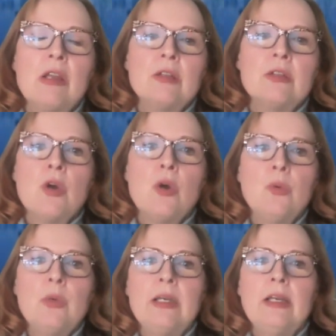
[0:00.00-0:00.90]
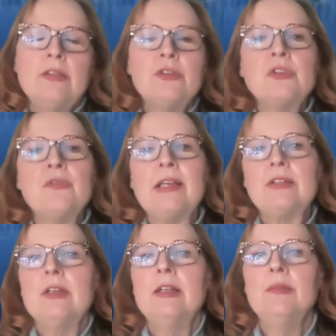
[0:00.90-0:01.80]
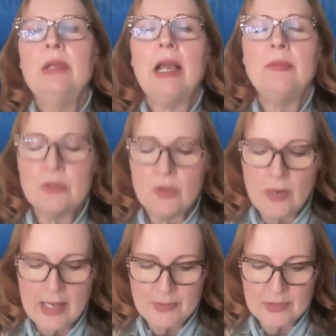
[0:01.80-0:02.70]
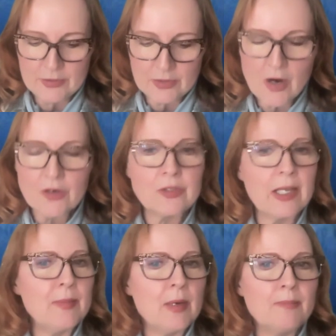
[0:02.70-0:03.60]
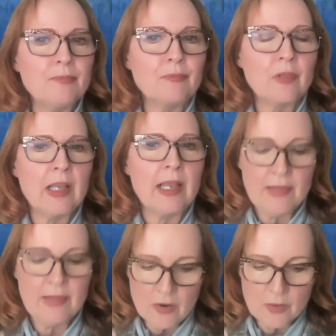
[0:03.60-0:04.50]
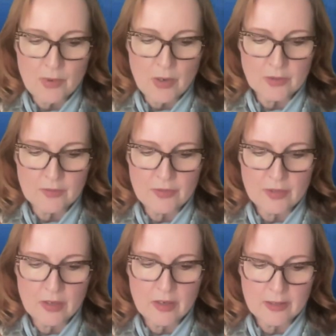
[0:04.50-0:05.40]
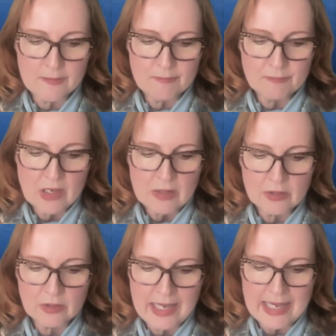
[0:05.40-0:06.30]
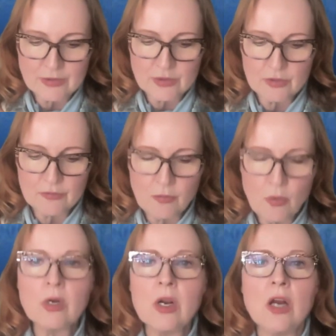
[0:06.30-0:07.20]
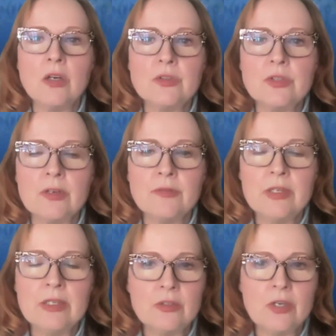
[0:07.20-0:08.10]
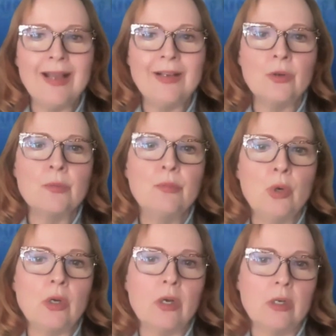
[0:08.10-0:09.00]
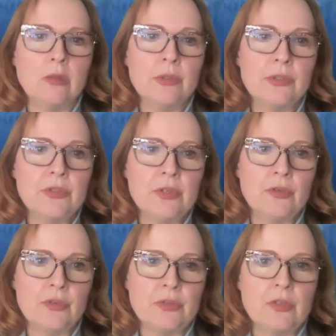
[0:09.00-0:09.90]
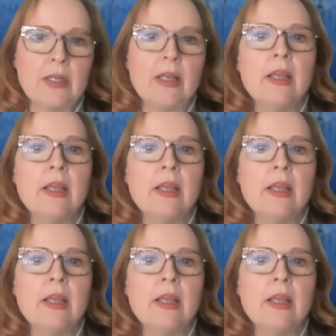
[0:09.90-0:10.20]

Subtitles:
so it's just fascinating. I'm so happy these cards came up, and they are part of the last 4 cards of the entire book, which is interesting.